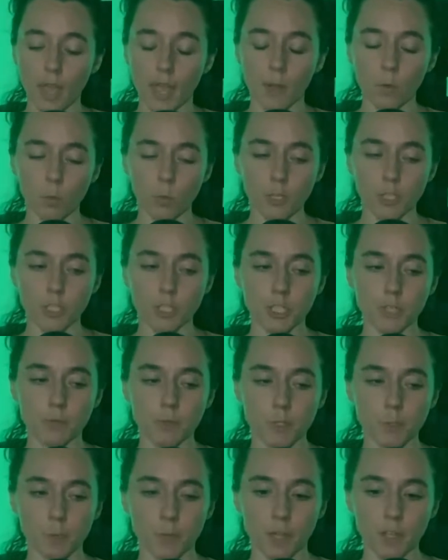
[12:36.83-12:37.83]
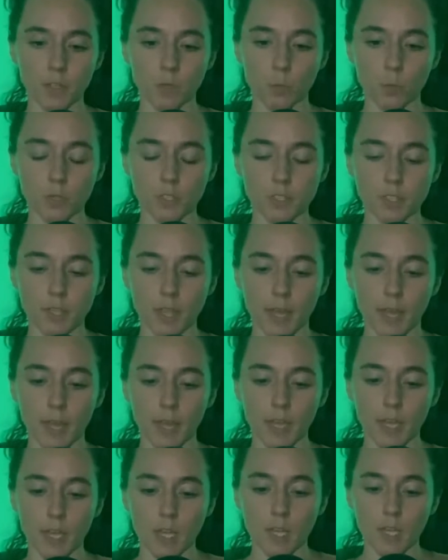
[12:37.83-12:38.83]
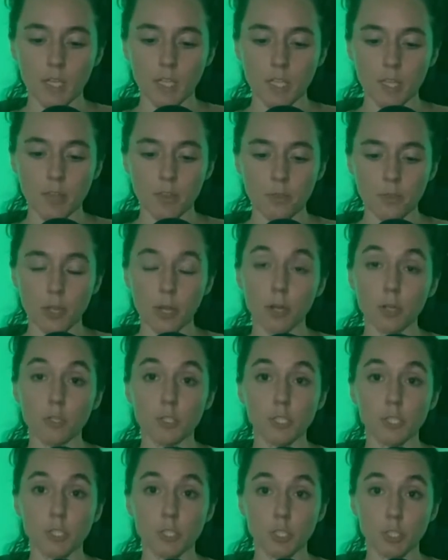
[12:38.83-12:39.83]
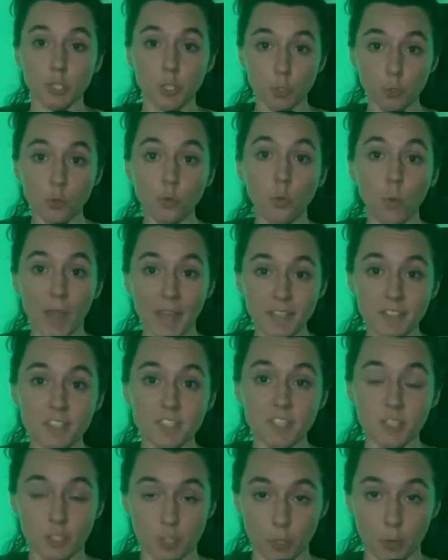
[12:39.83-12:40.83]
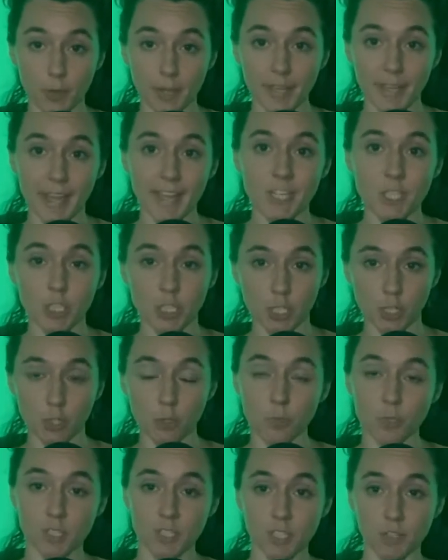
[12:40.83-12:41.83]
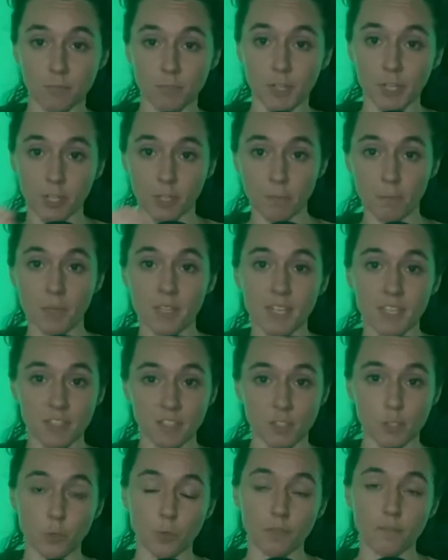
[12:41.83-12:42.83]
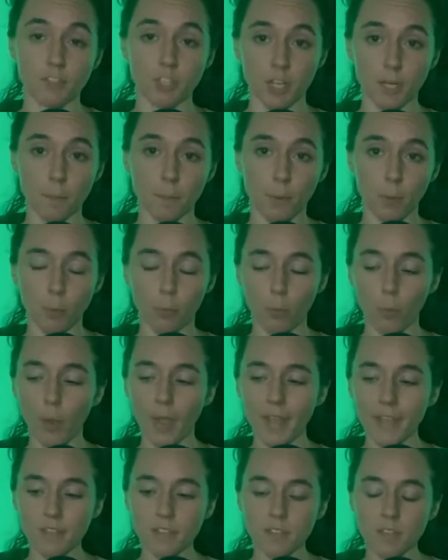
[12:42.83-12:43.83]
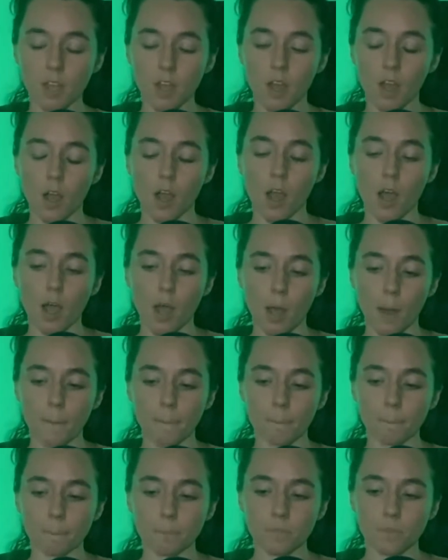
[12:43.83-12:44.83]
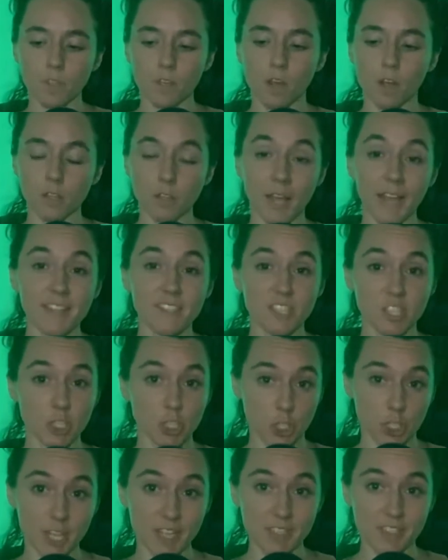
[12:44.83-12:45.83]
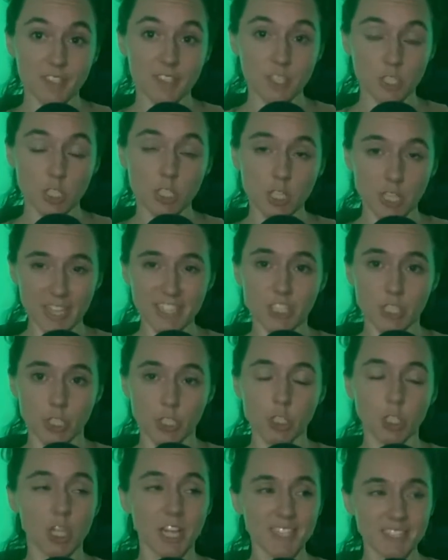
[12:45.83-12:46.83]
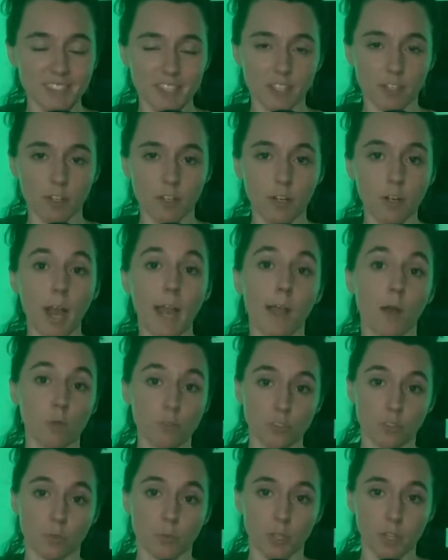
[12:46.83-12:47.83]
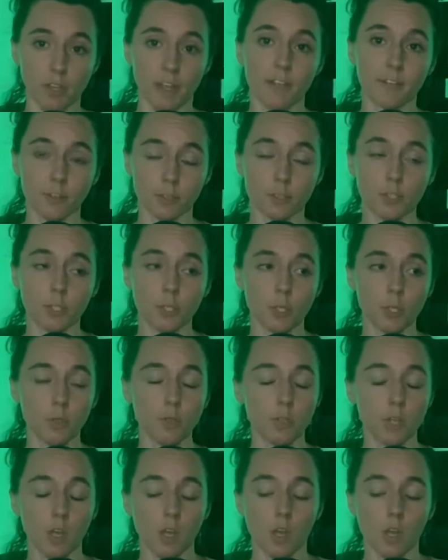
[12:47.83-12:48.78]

And what she responded was that there's two ways to do it, and she knows different comedians who have done it both ways. Iliza Shlesinger, I also really like her too.